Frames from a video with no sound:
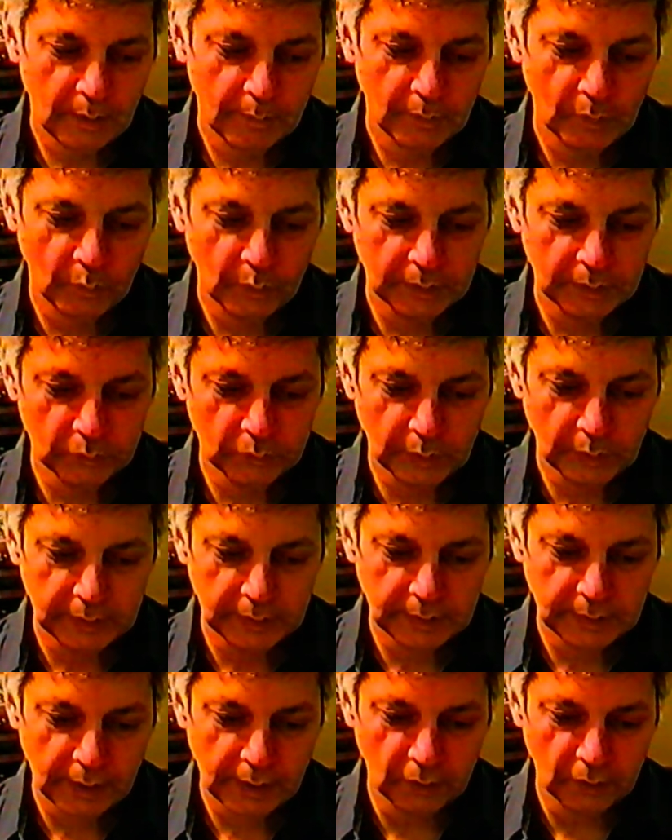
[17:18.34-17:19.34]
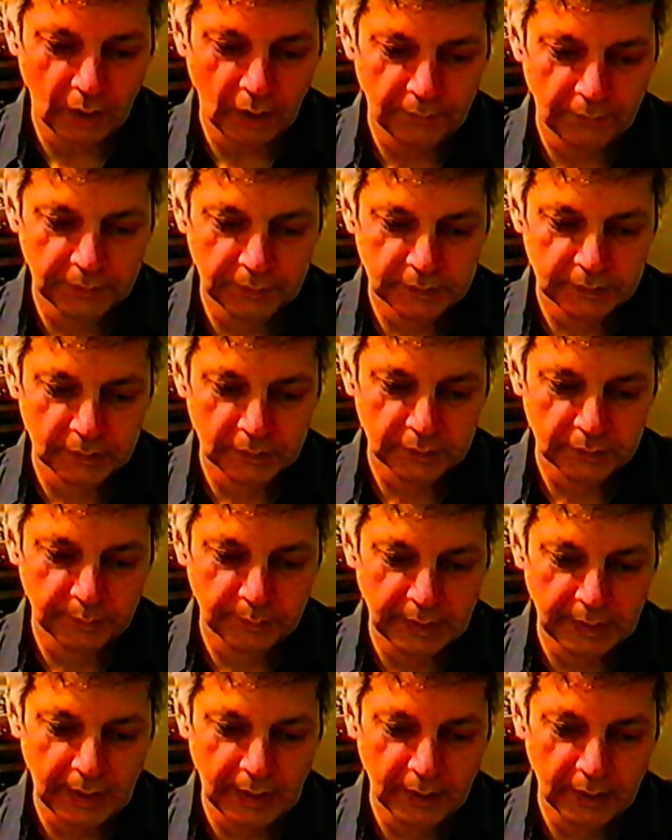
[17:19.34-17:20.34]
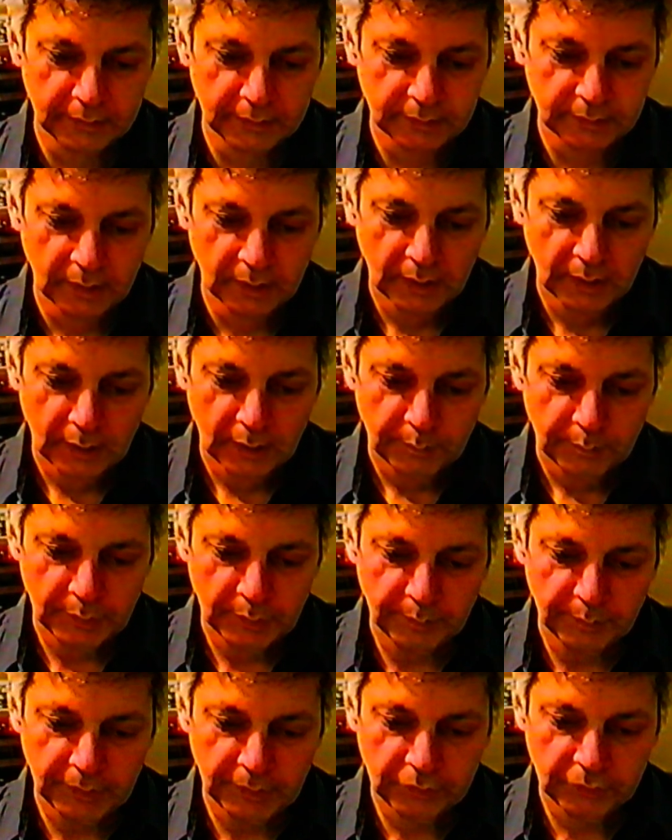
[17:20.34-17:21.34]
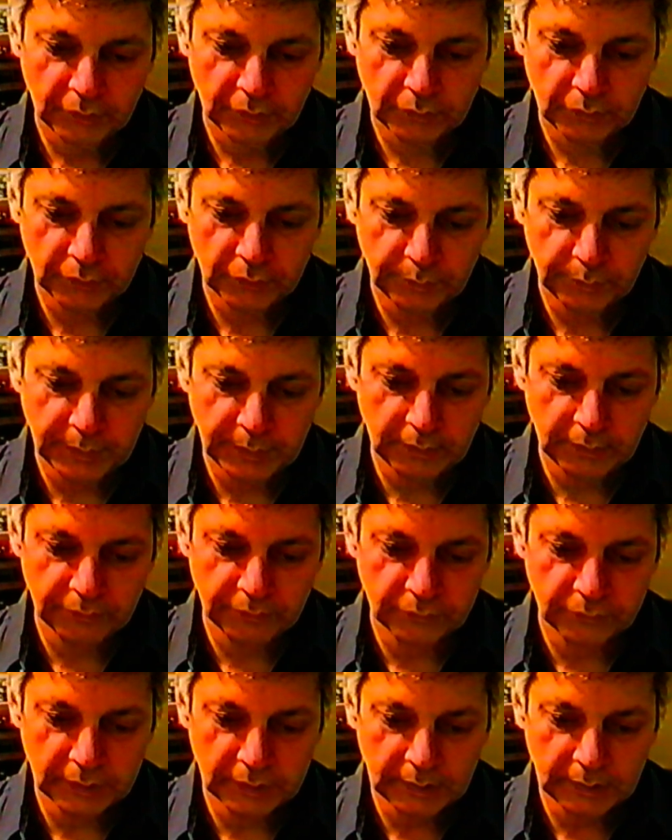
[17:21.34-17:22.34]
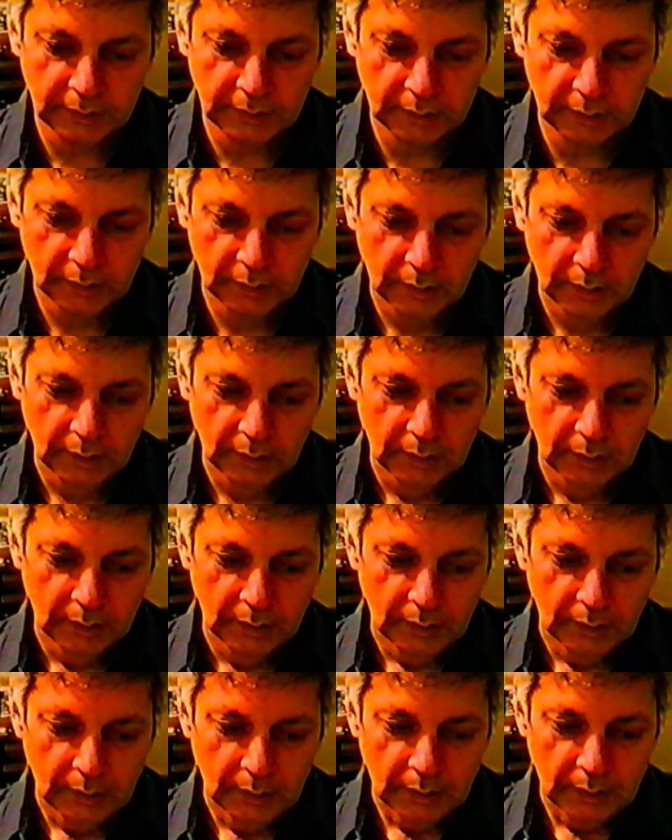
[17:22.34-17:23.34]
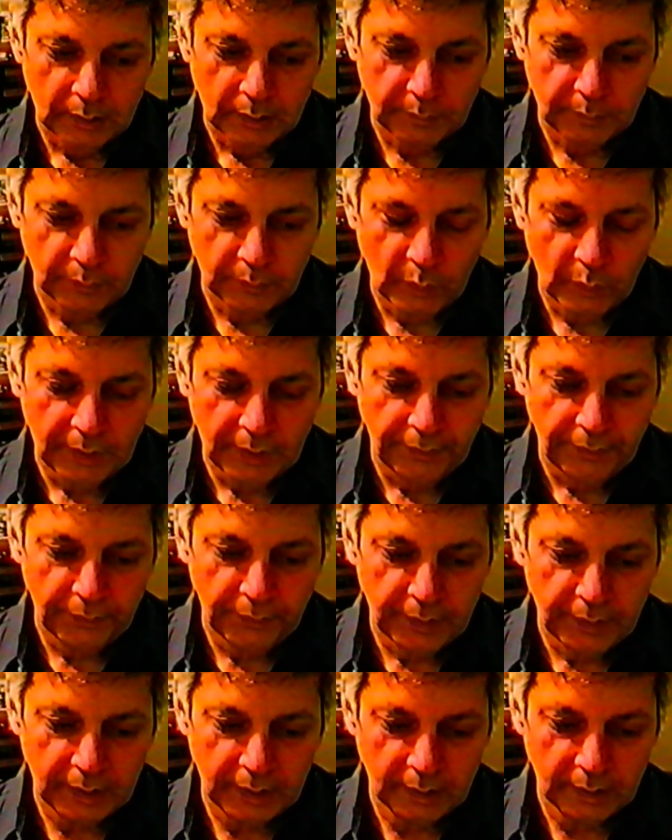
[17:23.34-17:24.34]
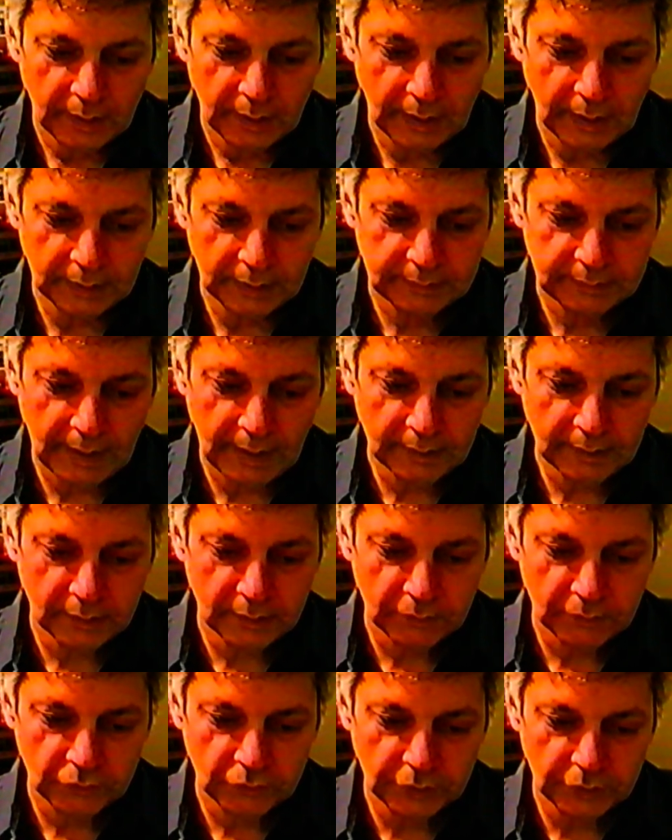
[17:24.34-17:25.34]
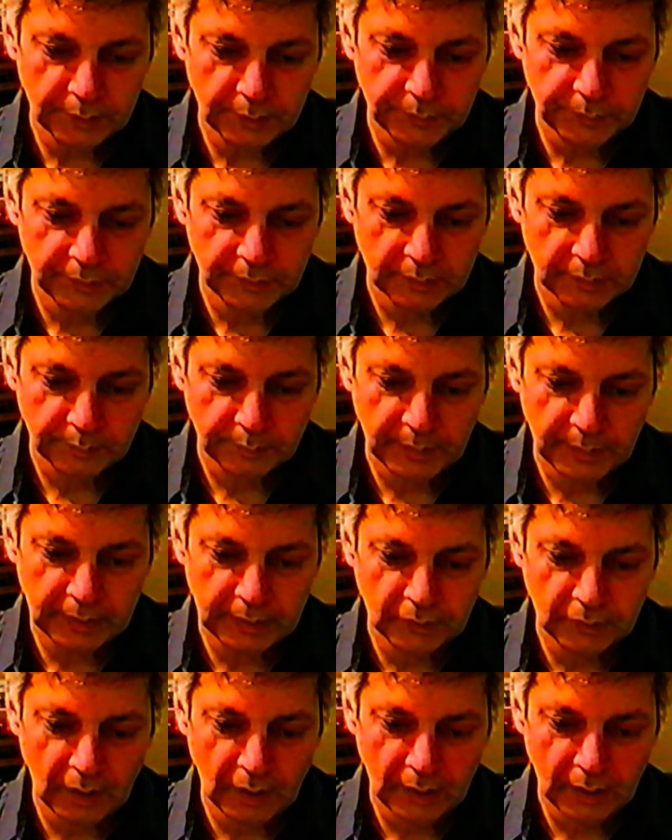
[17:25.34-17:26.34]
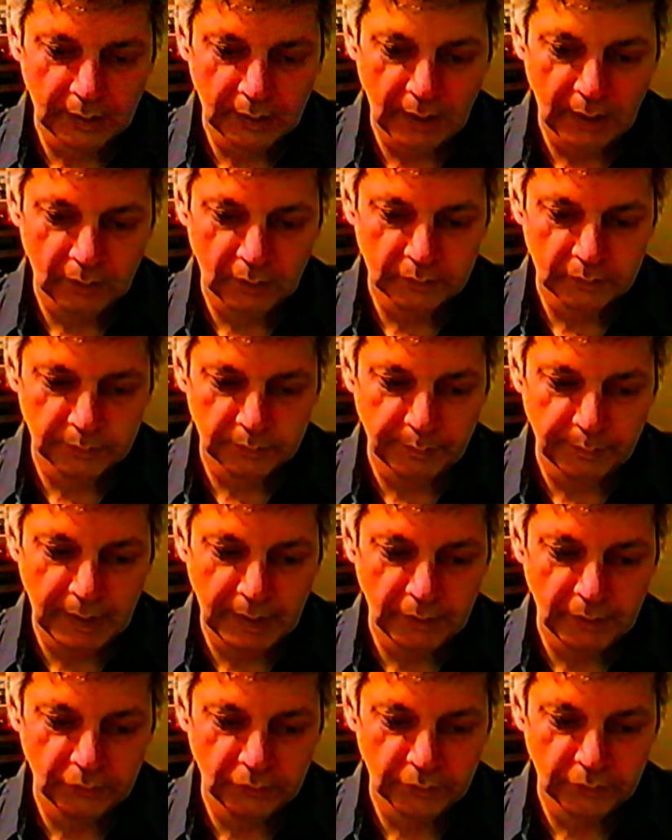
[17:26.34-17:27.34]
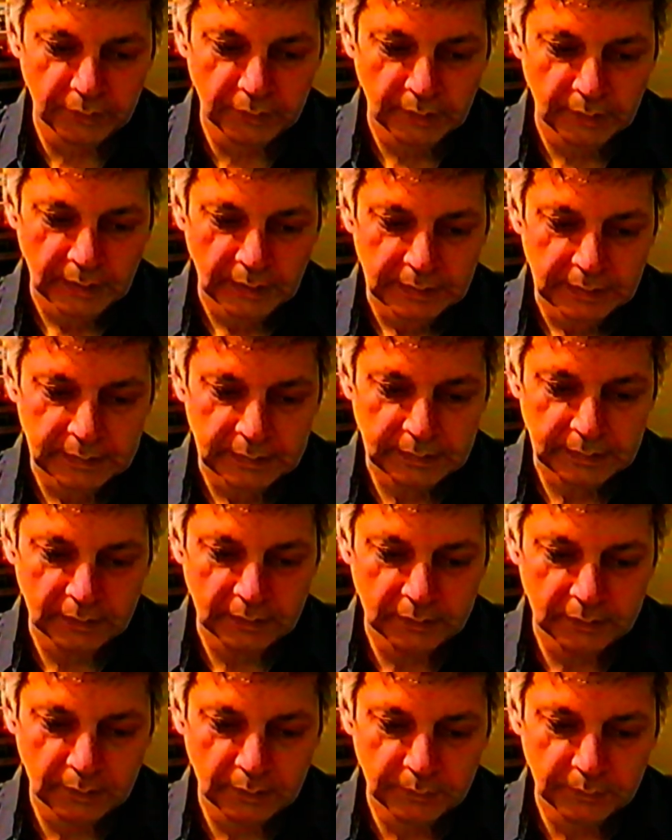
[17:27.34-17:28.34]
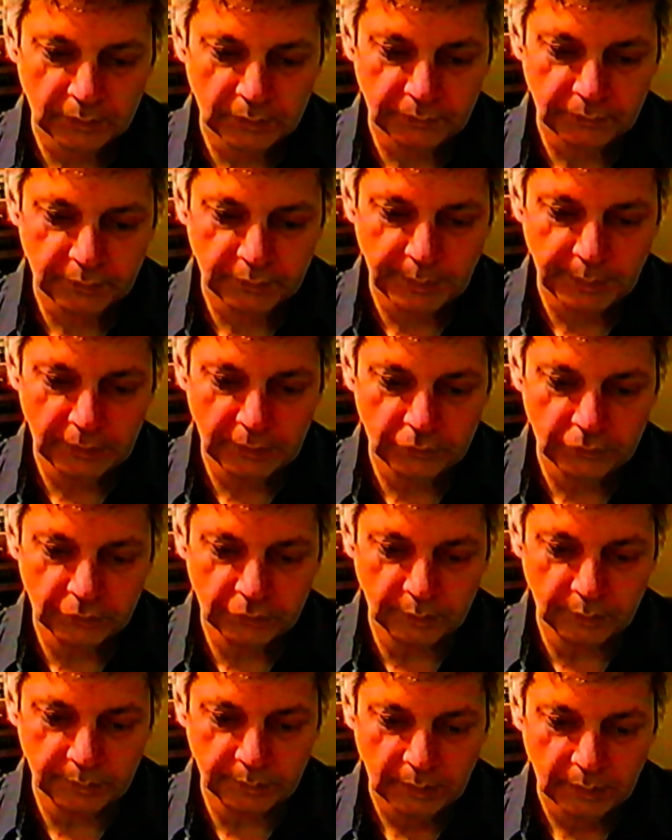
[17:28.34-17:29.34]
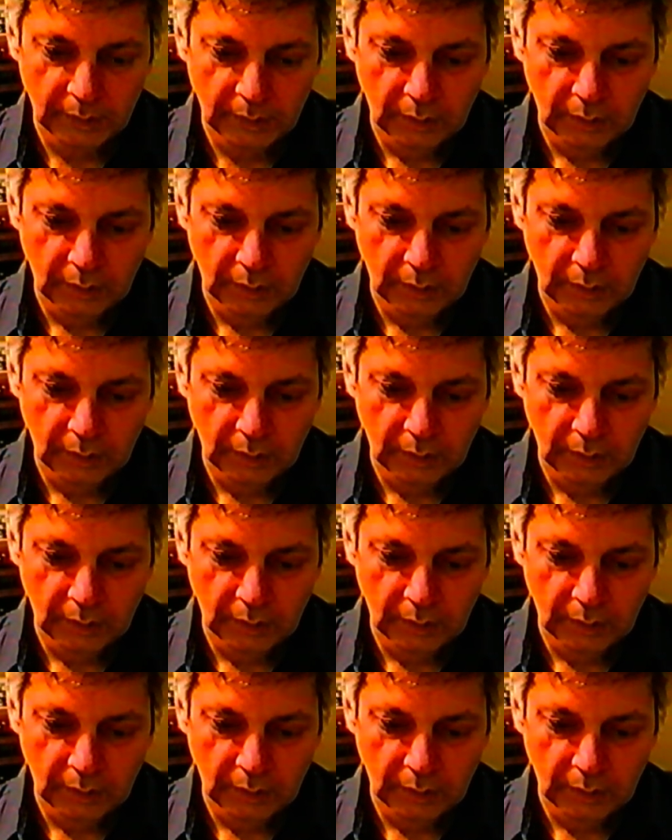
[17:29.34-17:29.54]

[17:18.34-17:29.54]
Number 129, officers may ask permission to speak freely. Number 130, attacking ships may knock out major systems of spaceship,